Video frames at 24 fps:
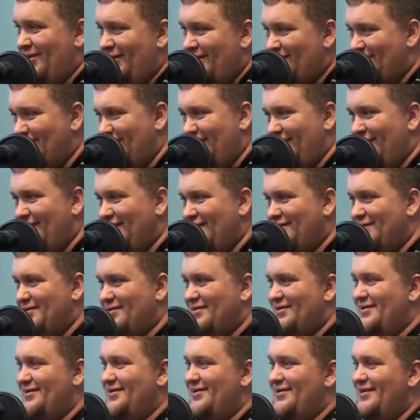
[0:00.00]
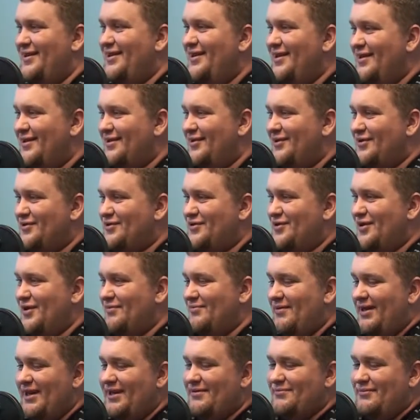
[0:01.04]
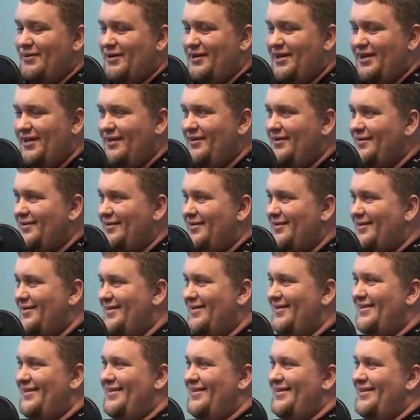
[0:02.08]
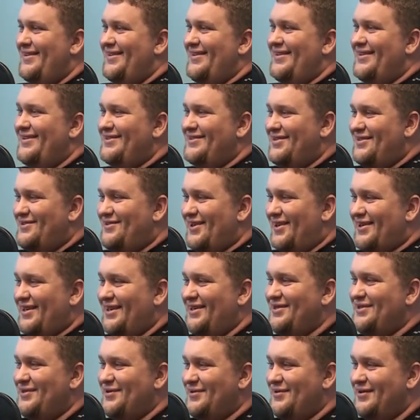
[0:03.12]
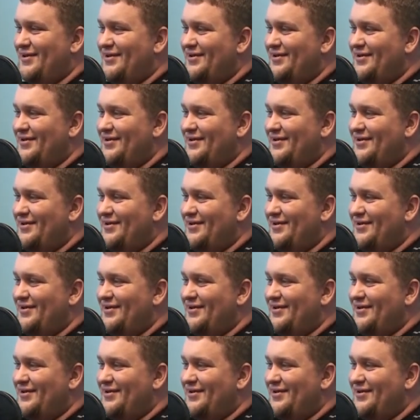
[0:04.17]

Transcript: mic, Max. Closer to your mic, monkey. So you talk into